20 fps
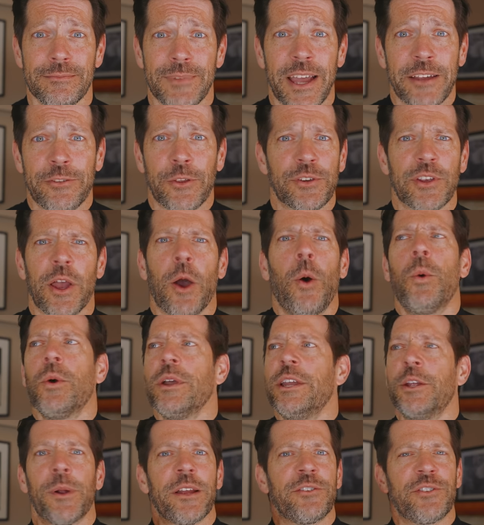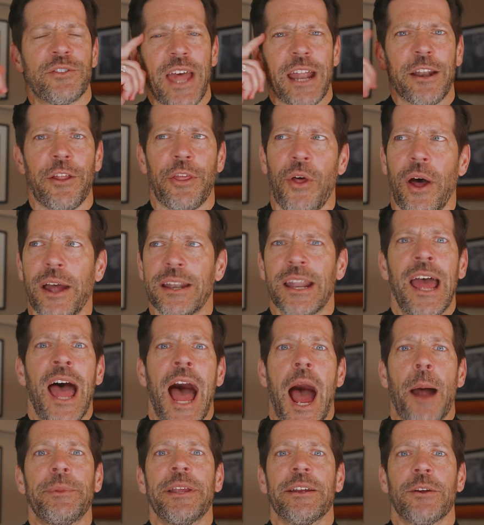Like, there's, oh, you know, I just had a thought,
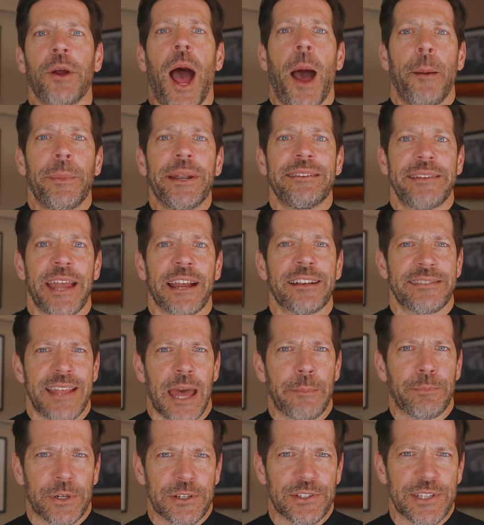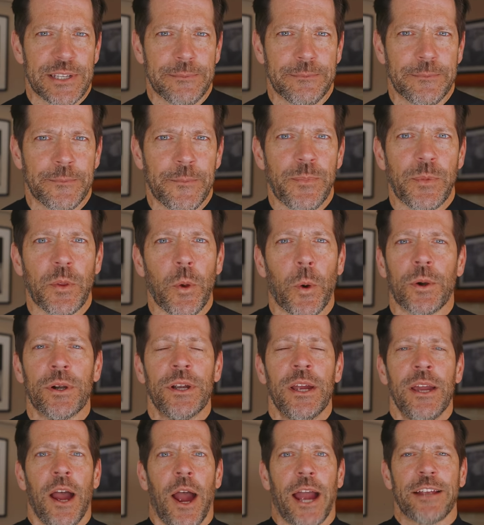I'm gonna, I'm gonna text that person.
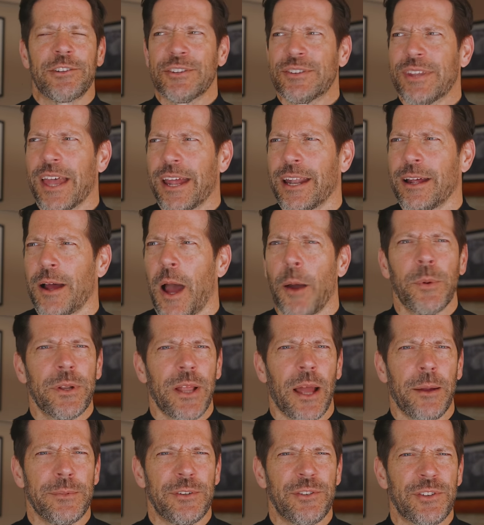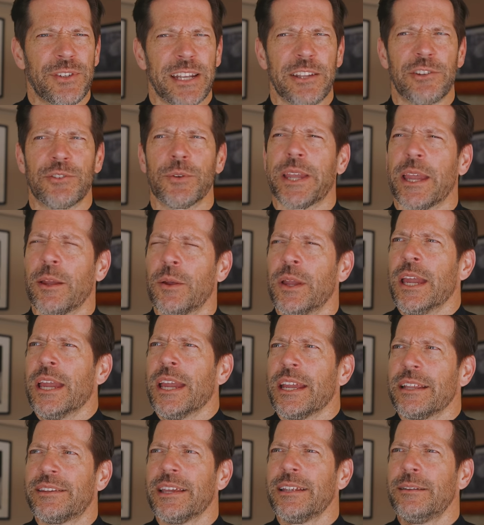Or I just had a, I'm just gonna, okay,
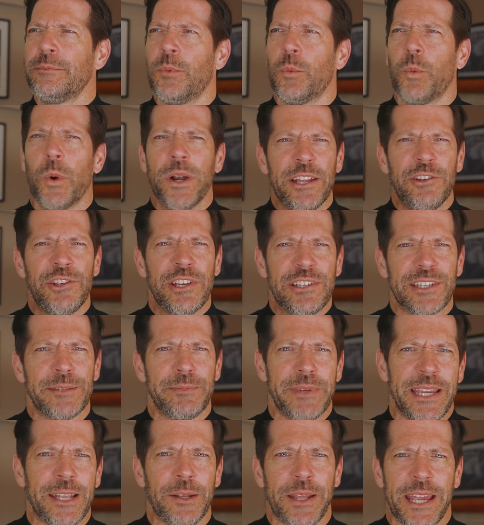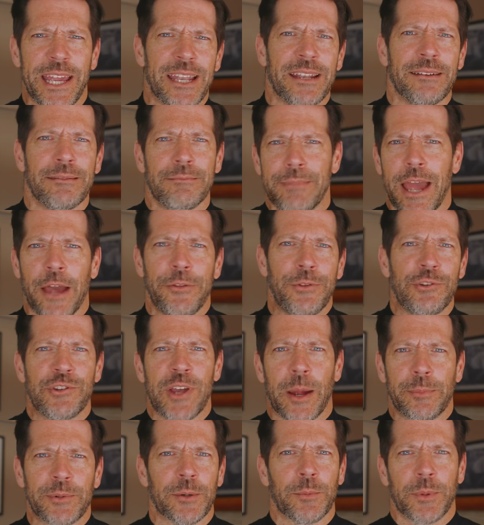did, what did Jesus mean in Matthew
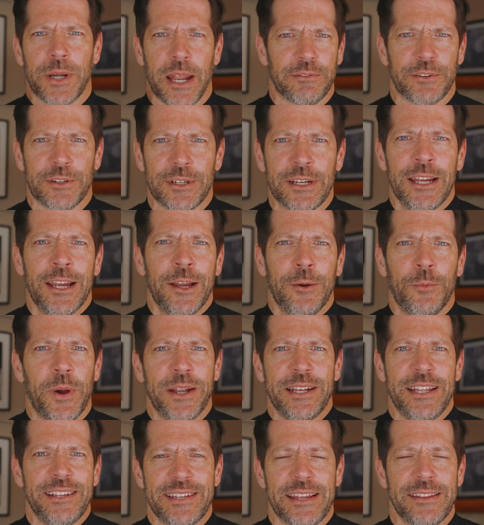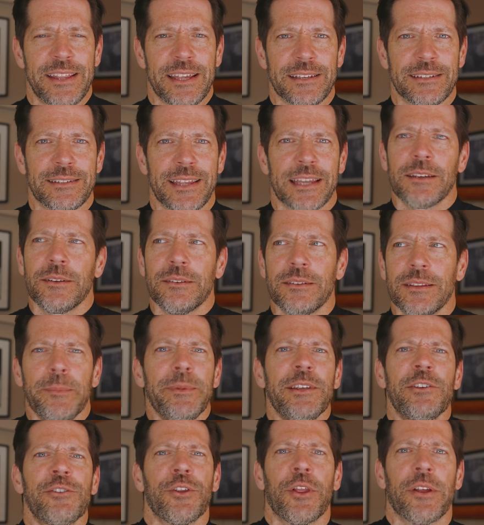chapter whatever when he said this? Like,
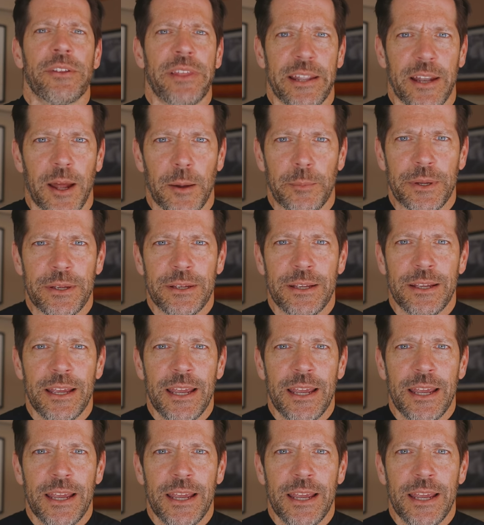let me just look that up.